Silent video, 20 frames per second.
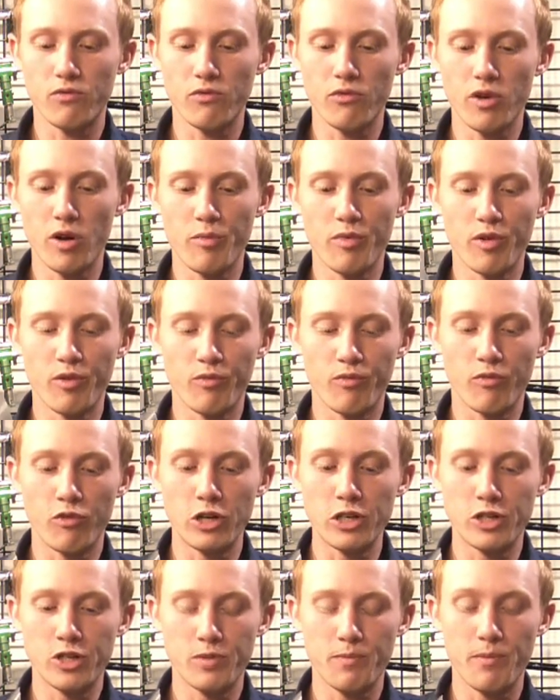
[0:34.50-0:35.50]
rubber
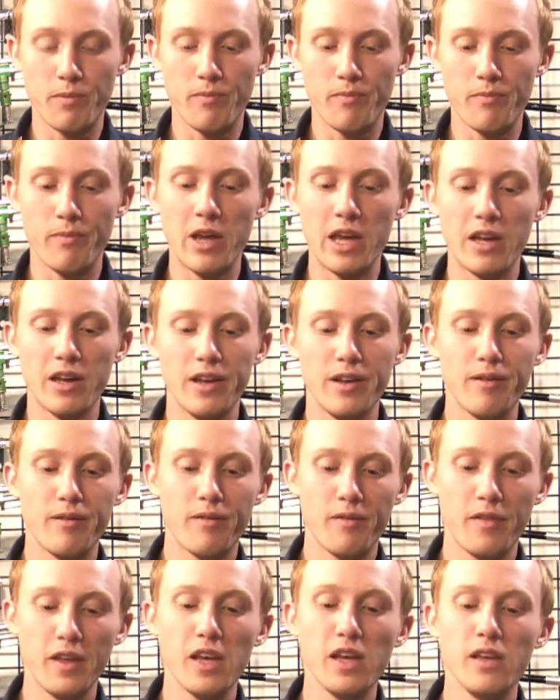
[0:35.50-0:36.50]

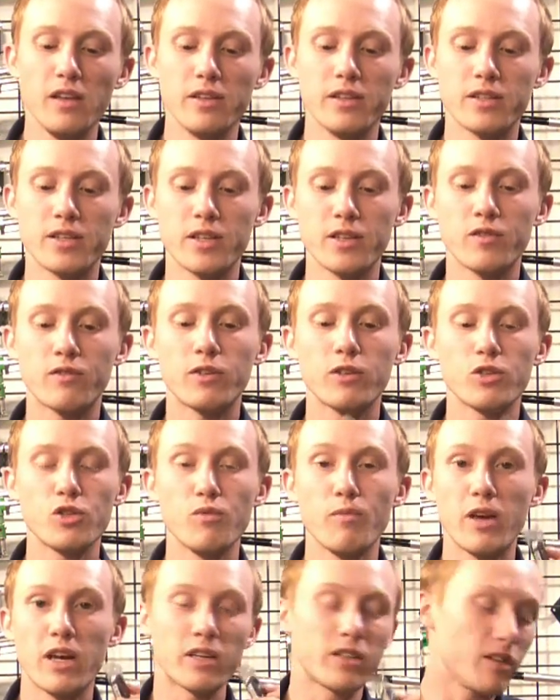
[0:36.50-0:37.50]
wristband thingy that says
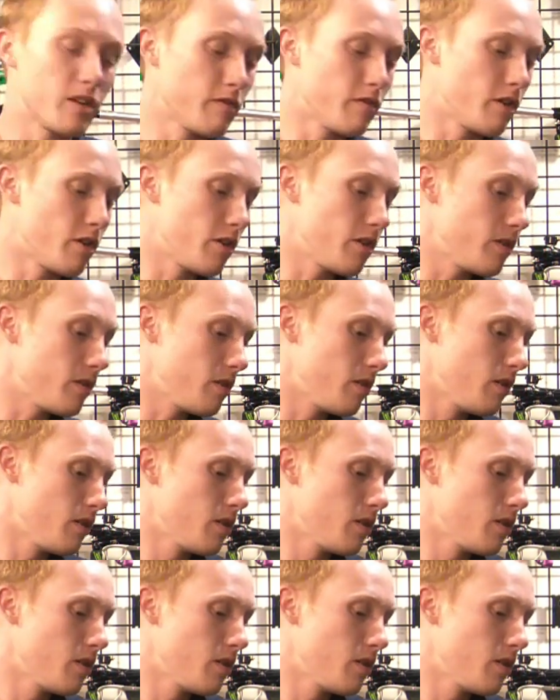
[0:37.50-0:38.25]
Virtue MacDev on it.